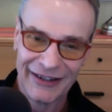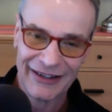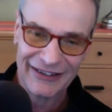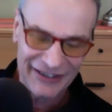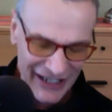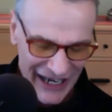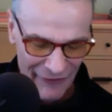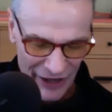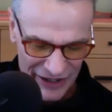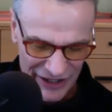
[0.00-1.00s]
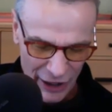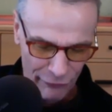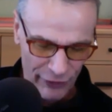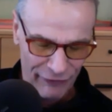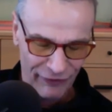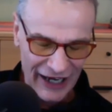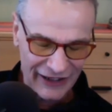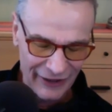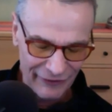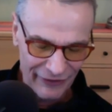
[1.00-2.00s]
Does he have a
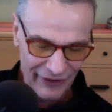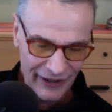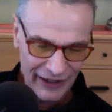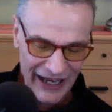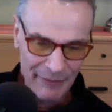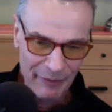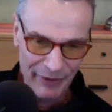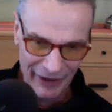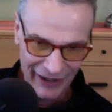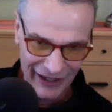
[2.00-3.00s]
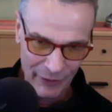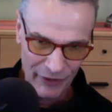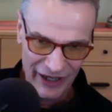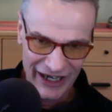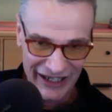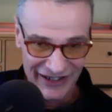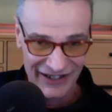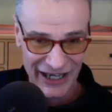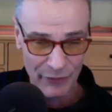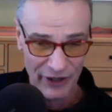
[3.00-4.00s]
self-reflective capability where he can
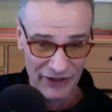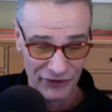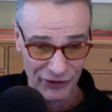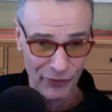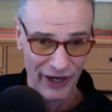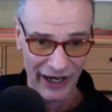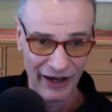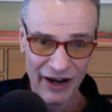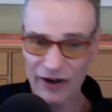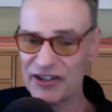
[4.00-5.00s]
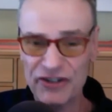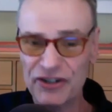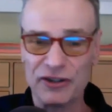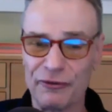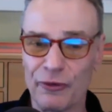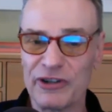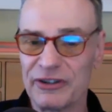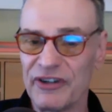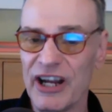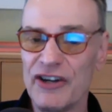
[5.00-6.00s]
see what he's doing, or is he just a force
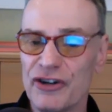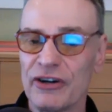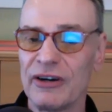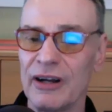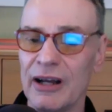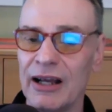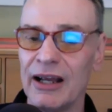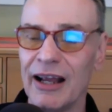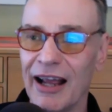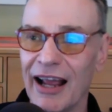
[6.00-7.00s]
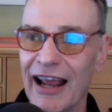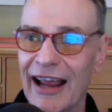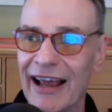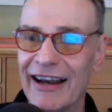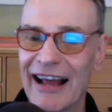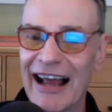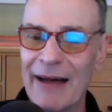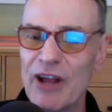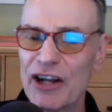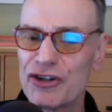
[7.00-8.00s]
of nature? And
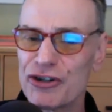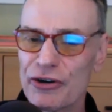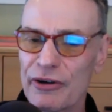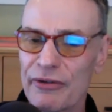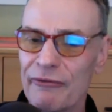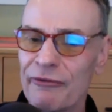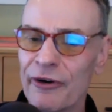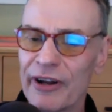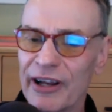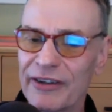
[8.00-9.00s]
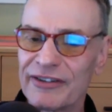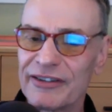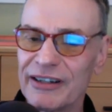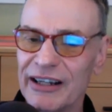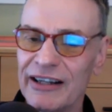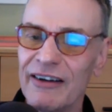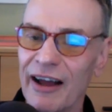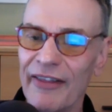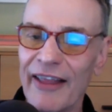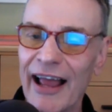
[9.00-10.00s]
I'm not sure the verdict's in
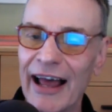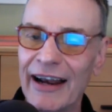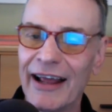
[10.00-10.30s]
on that.